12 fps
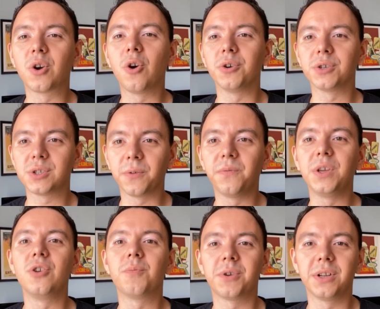costs of
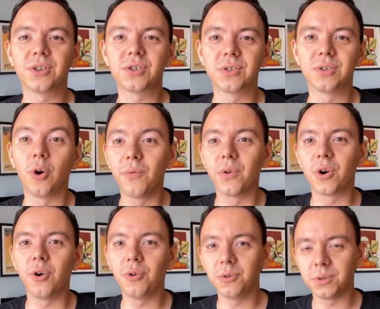video production
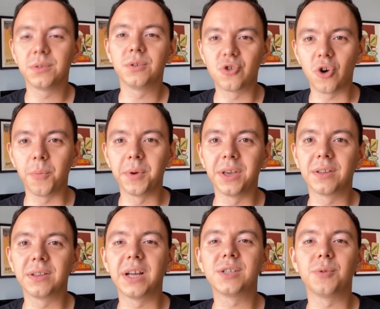overall dropping,
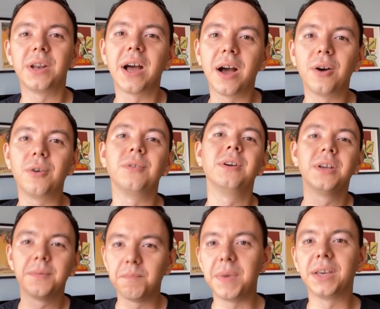and that's why now
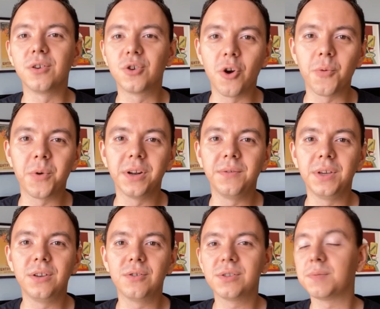making corporate
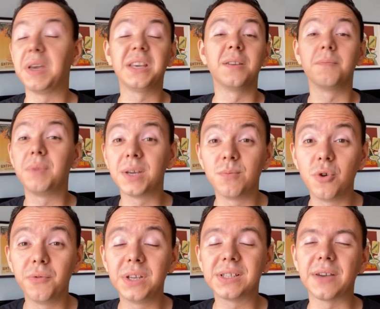videos, making big
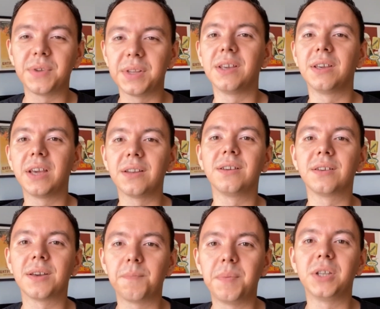movies, everything getting
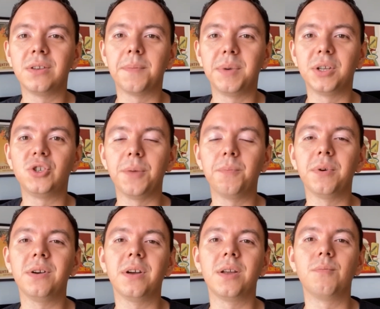a bit
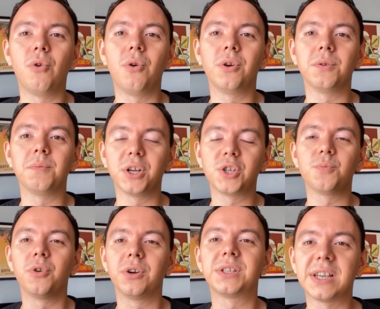cheaper and much
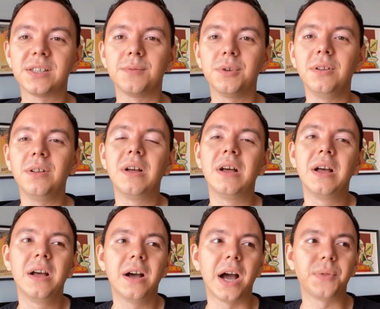more accessible.
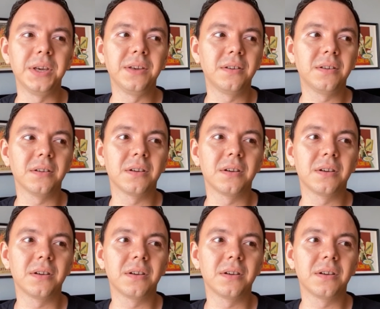I think